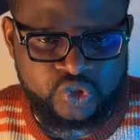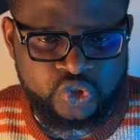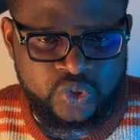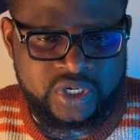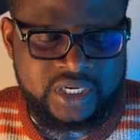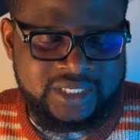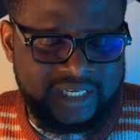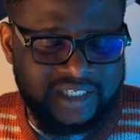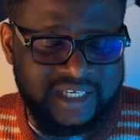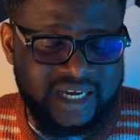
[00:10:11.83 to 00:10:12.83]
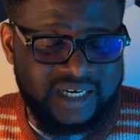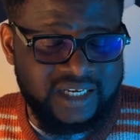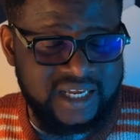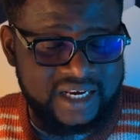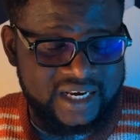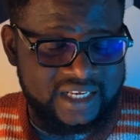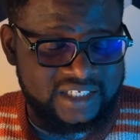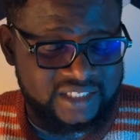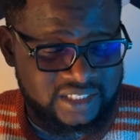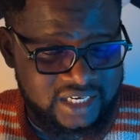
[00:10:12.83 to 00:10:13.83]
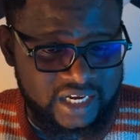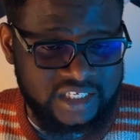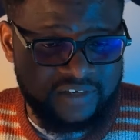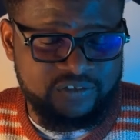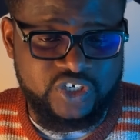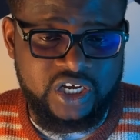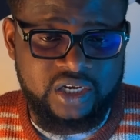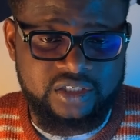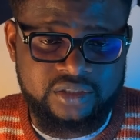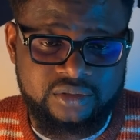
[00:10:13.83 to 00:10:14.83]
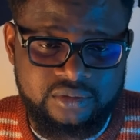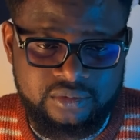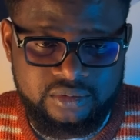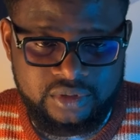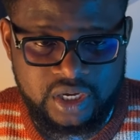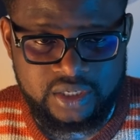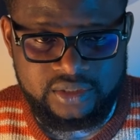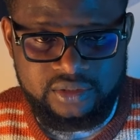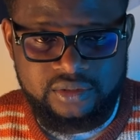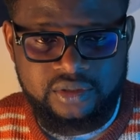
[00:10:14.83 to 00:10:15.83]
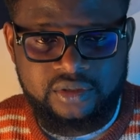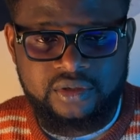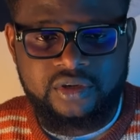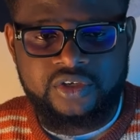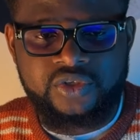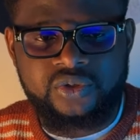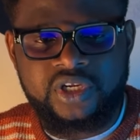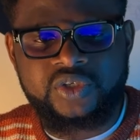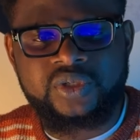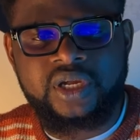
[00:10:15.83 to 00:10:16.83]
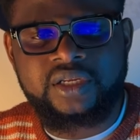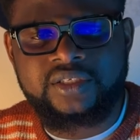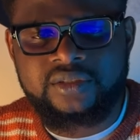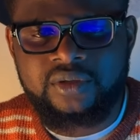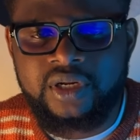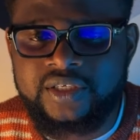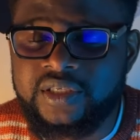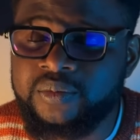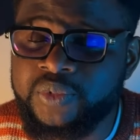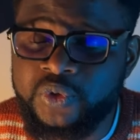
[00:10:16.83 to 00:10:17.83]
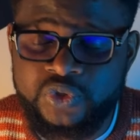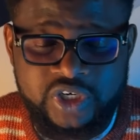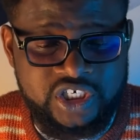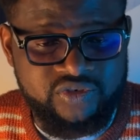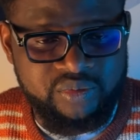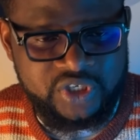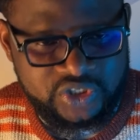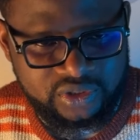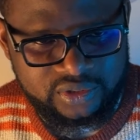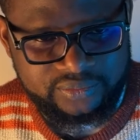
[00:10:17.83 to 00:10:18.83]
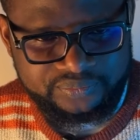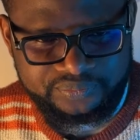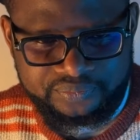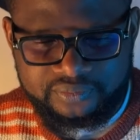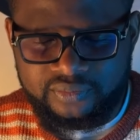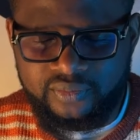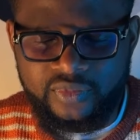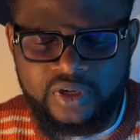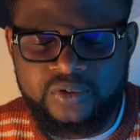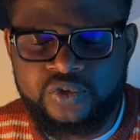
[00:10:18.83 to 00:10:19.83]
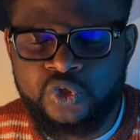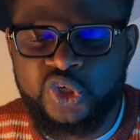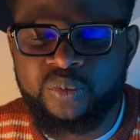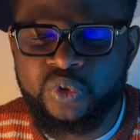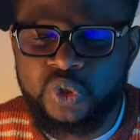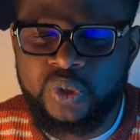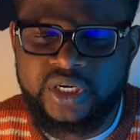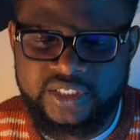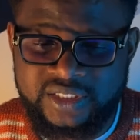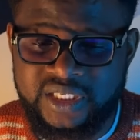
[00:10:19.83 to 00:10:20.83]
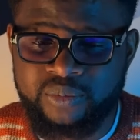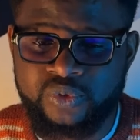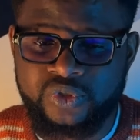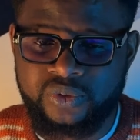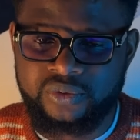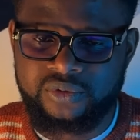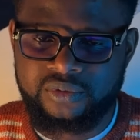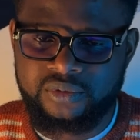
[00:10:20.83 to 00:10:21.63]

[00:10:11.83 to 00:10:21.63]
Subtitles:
showing it has gained a net negative charge. That's it. So let's look at other simple transformations. Sodium chloride is a table salt,